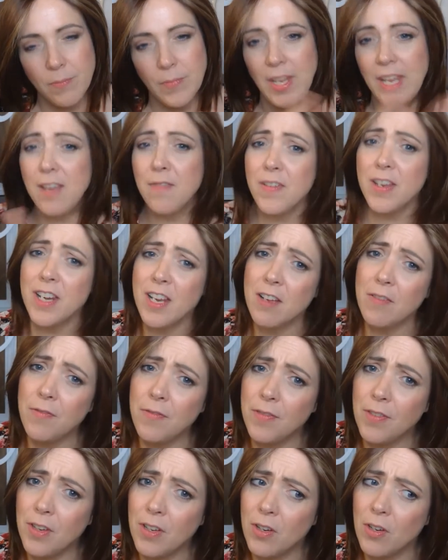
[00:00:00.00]
even
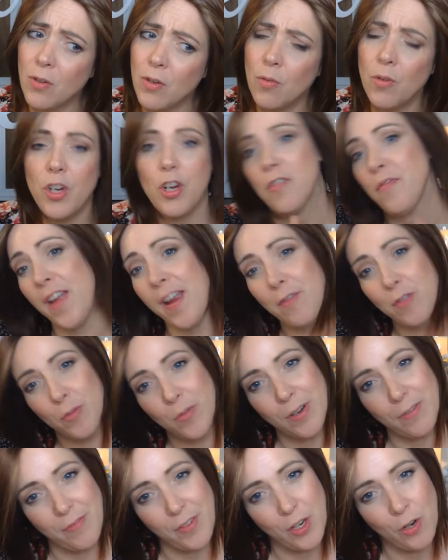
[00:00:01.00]
if your favorite
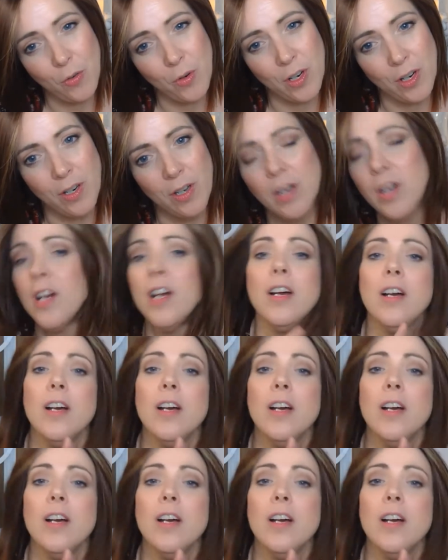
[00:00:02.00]
reviewer,